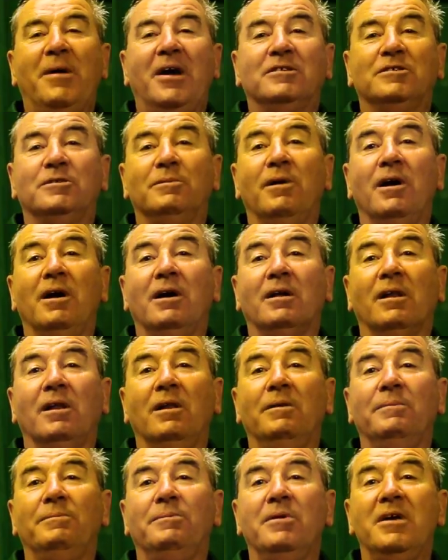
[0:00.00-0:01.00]
back to our
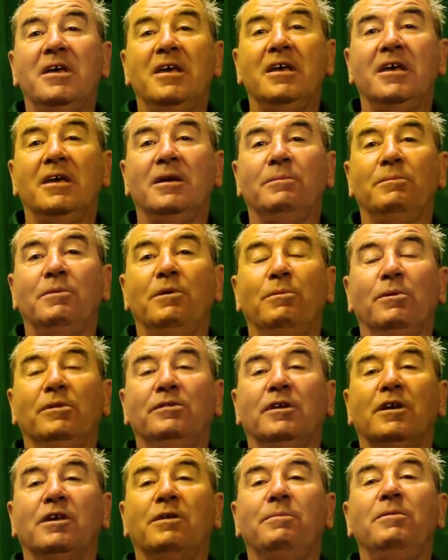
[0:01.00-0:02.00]
club, we
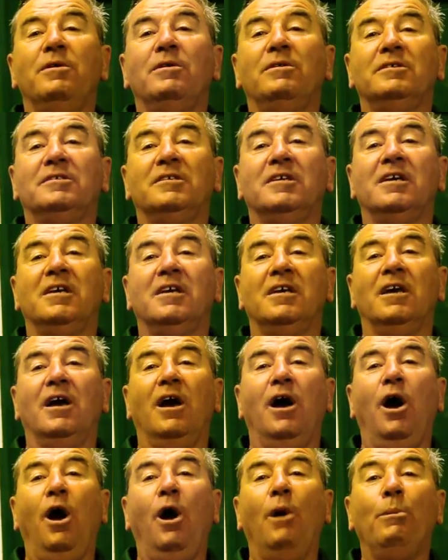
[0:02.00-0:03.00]
won the community
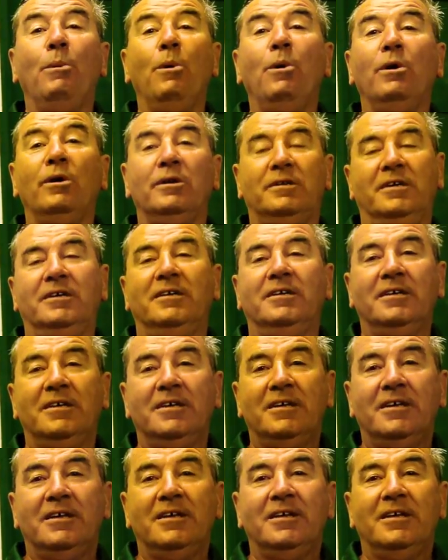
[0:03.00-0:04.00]
award
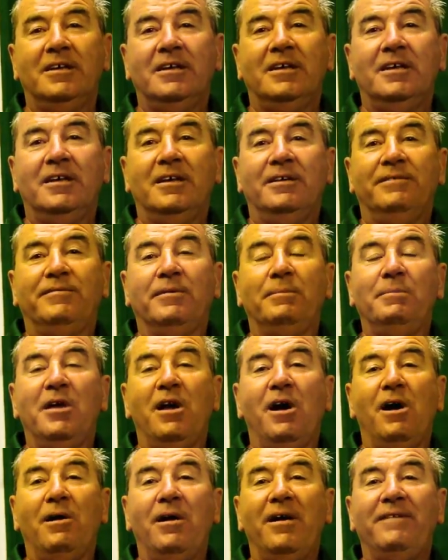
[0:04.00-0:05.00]
from the
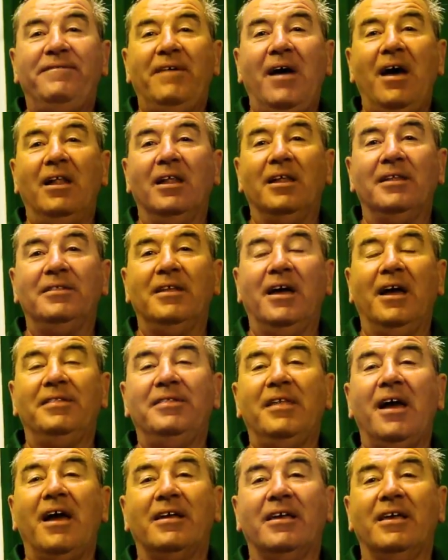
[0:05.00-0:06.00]
RFL, and
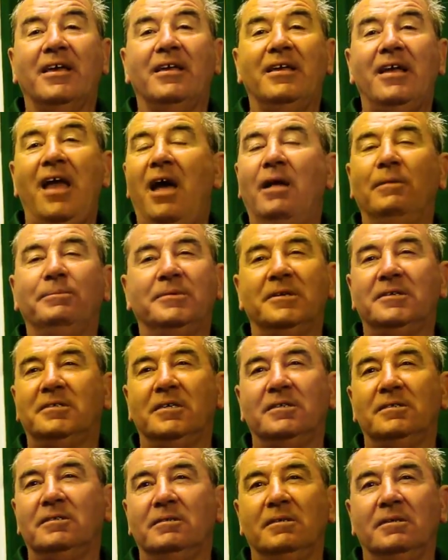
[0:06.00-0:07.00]
that helped us
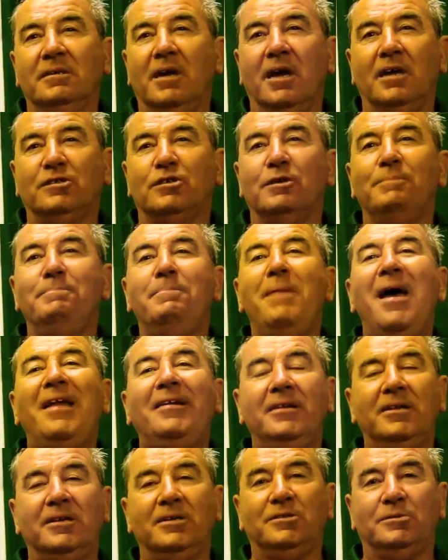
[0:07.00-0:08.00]
in a
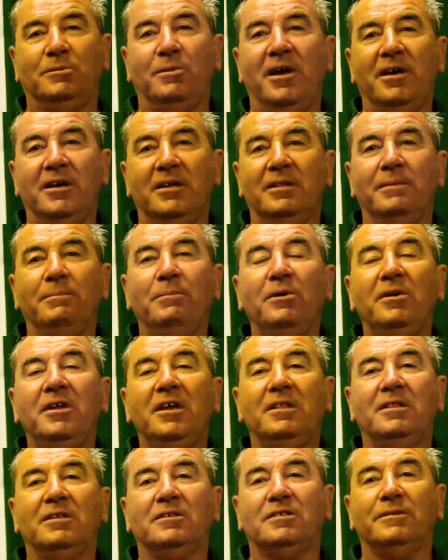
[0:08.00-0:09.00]
tremendous way. The
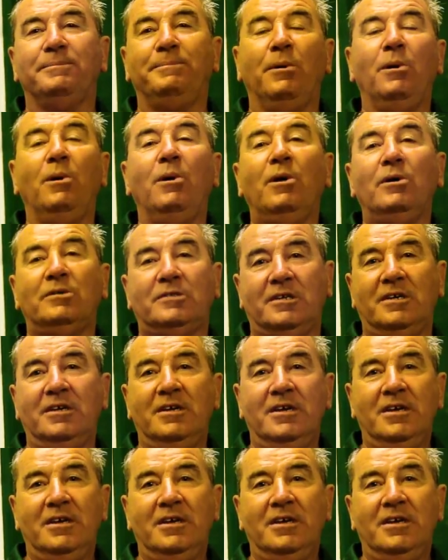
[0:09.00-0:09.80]
money, the support,